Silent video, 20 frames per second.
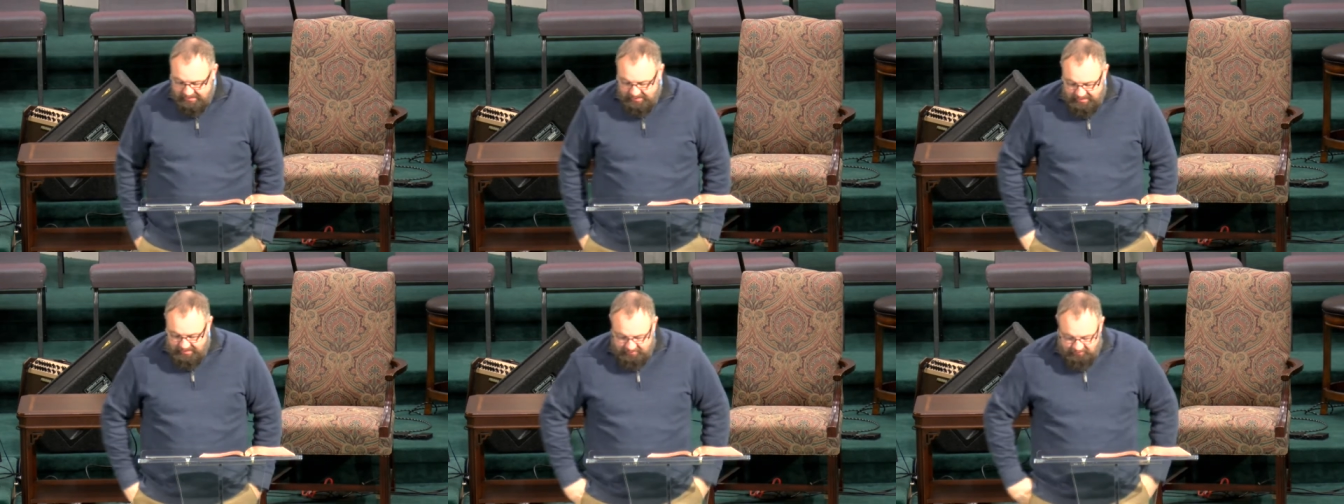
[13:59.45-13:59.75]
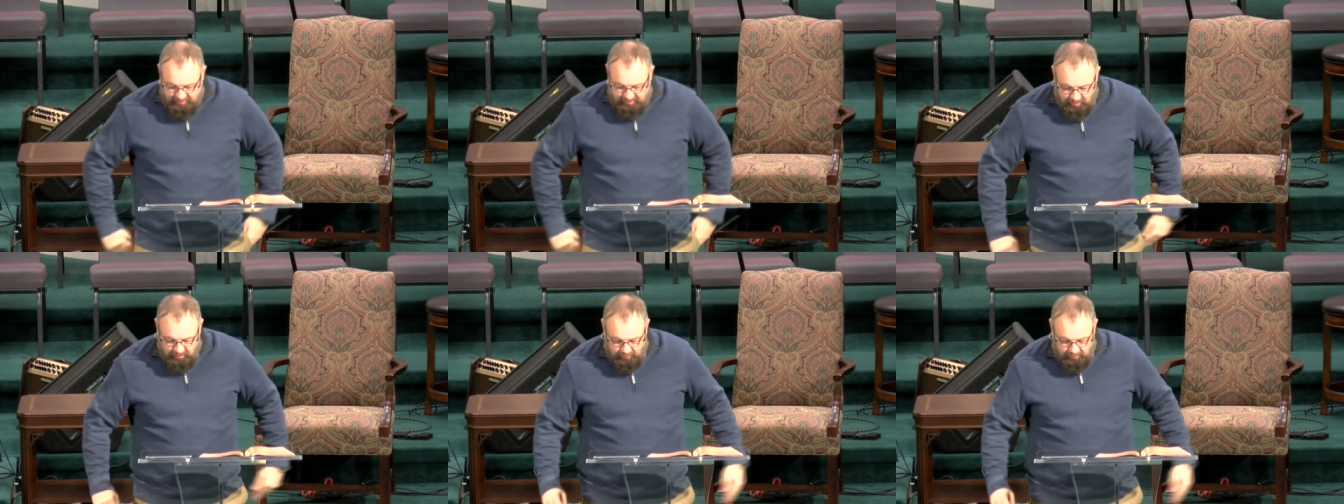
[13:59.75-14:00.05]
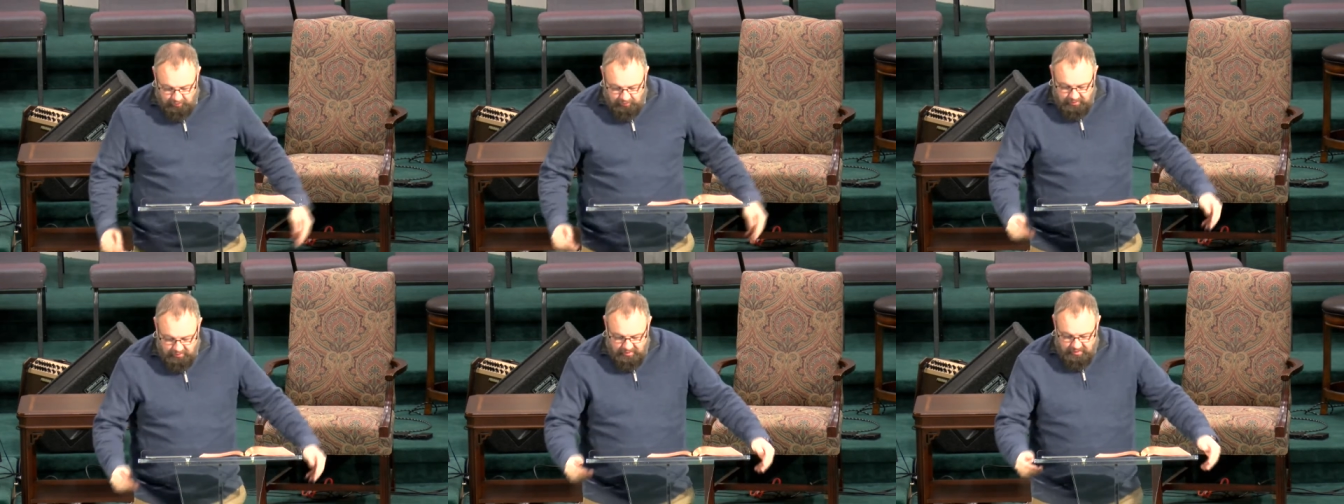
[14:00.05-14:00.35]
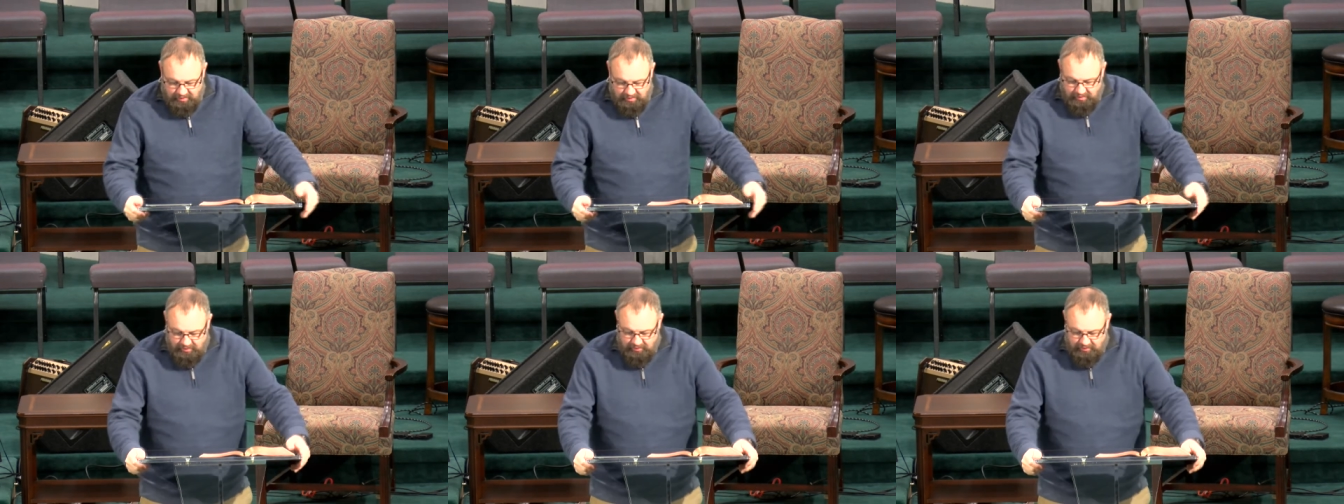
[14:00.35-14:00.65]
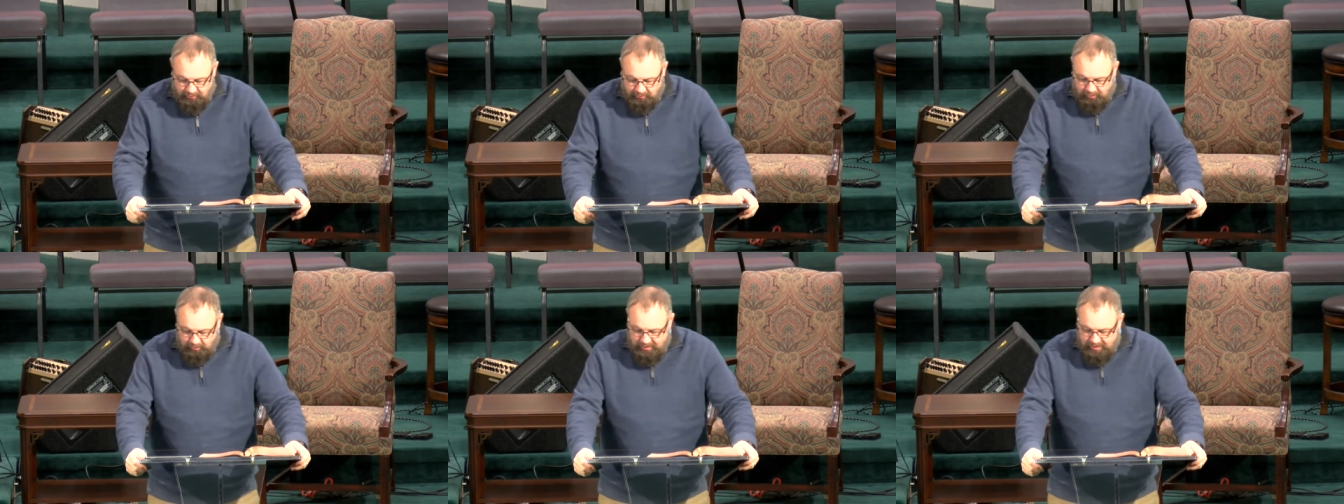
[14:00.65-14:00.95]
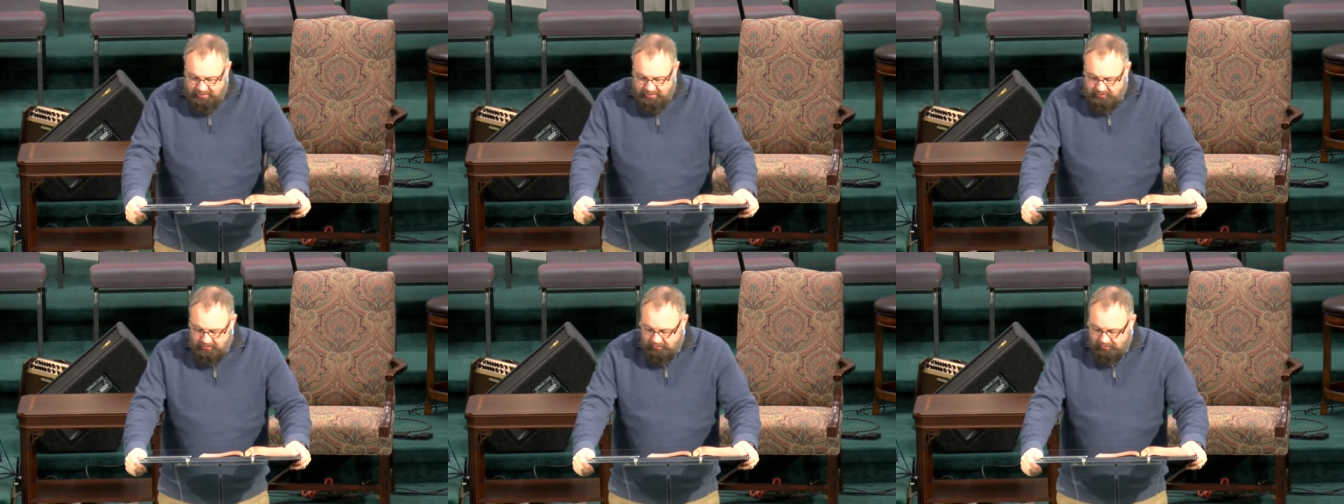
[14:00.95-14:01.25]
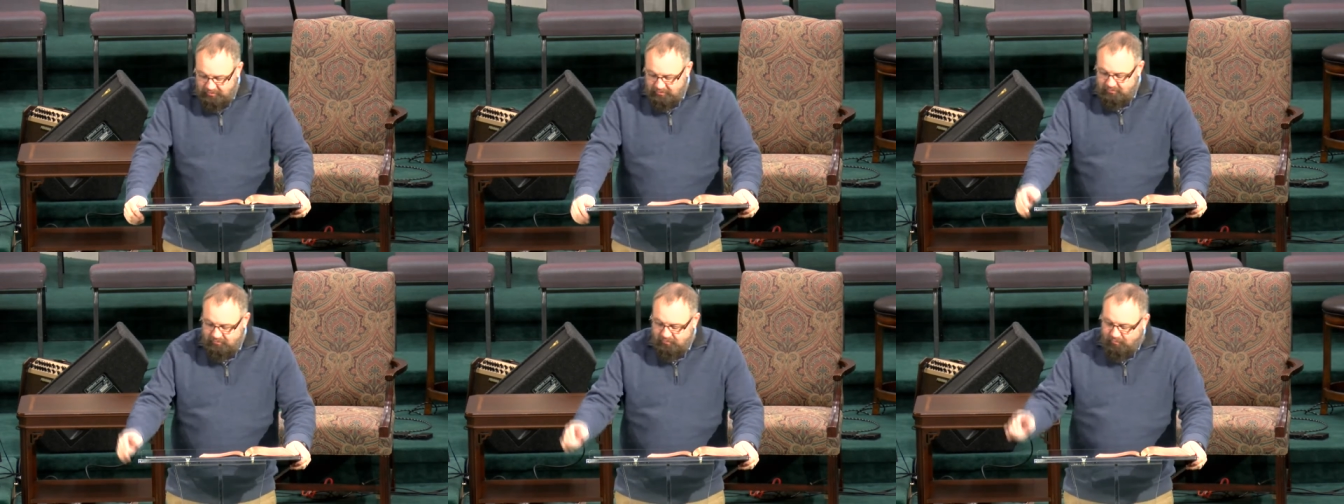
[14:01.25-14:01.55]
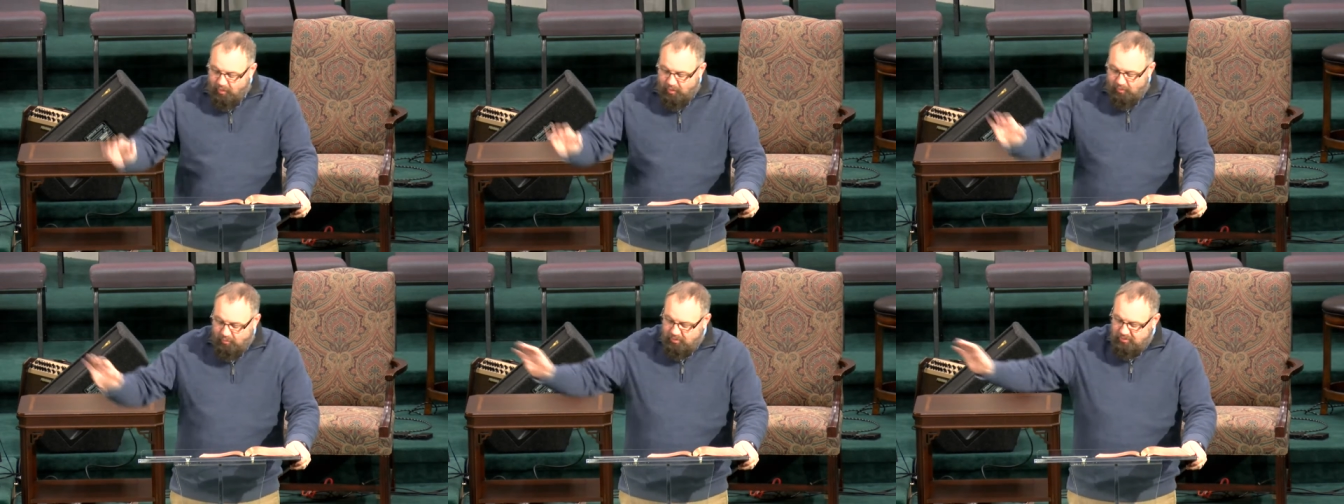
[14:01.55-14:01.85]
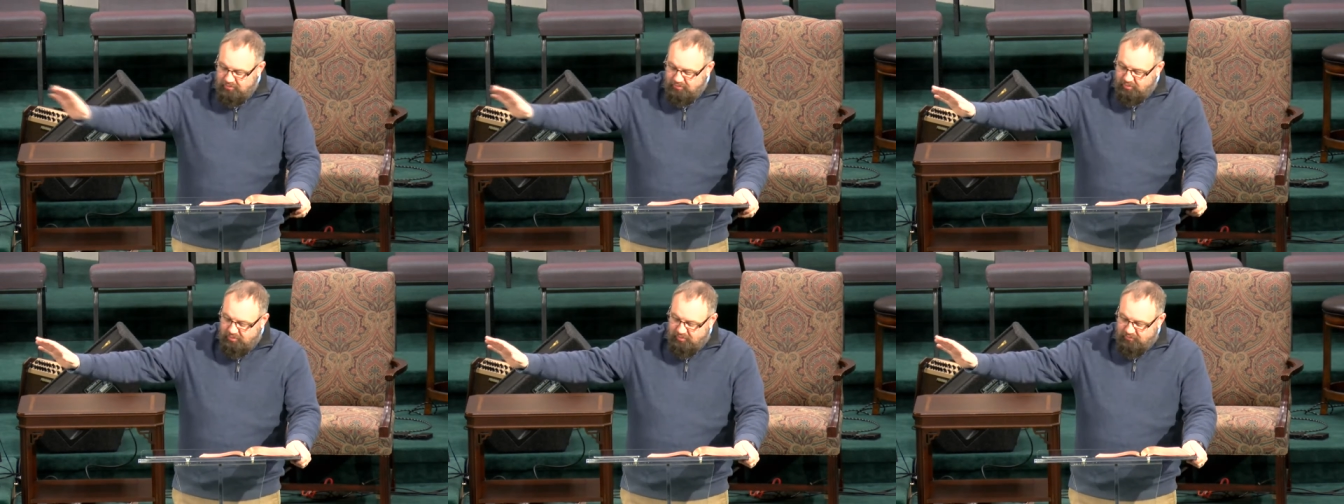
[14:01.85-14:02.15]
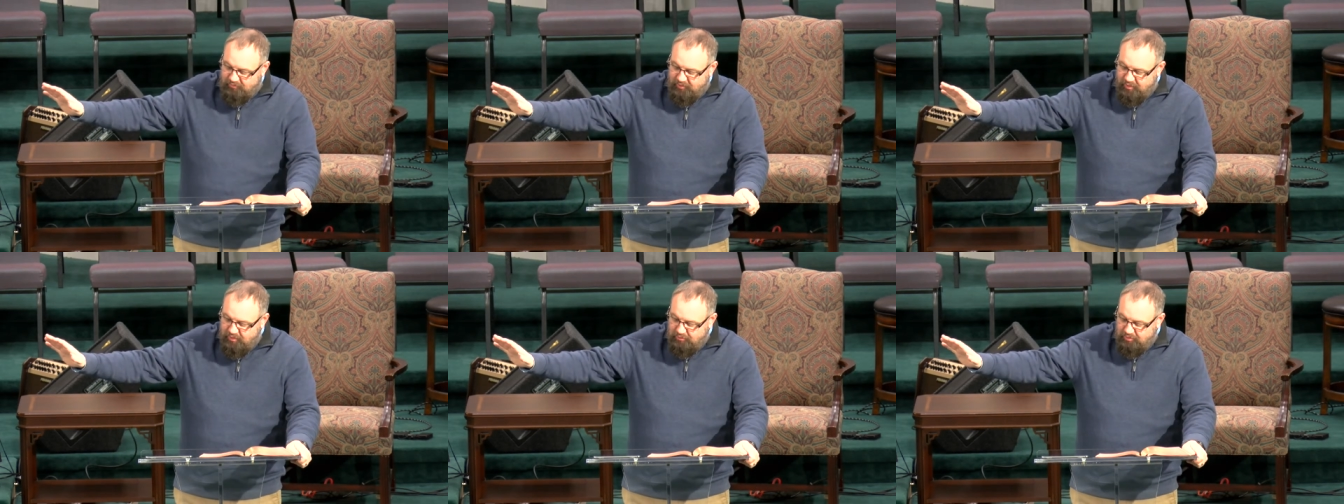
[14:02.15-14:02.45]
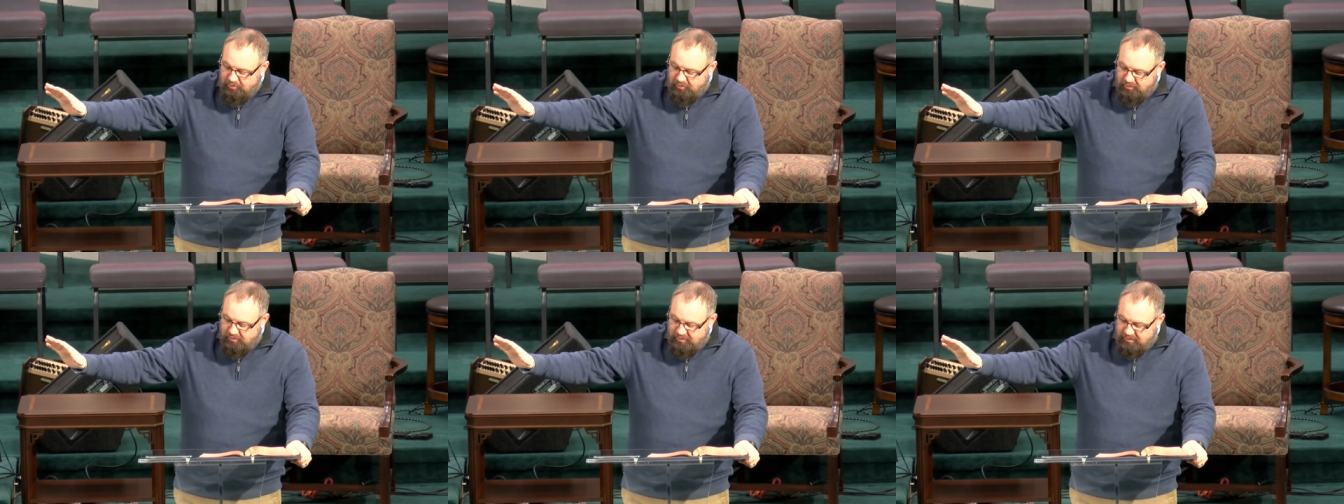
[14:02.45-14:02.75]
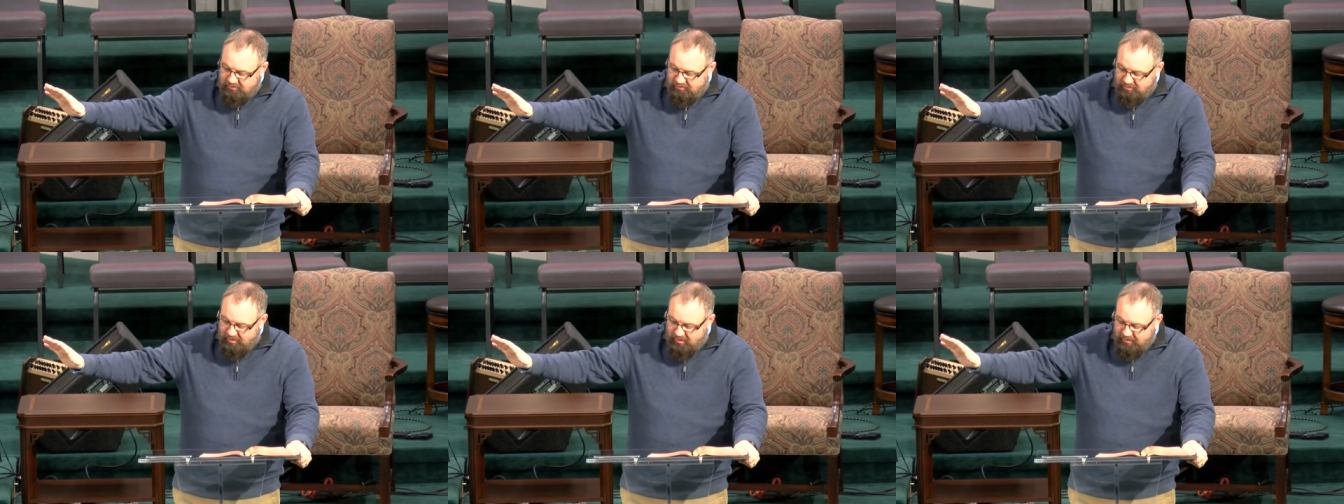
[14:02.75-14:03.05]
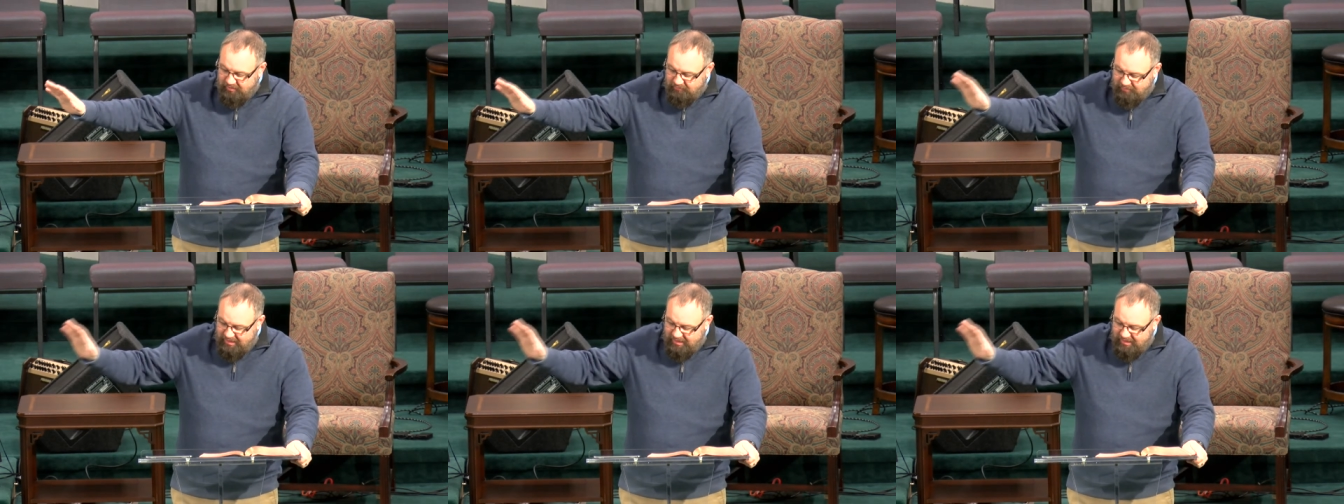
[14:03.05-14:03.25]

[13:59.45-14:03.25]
And so uh, we look forward to a future son of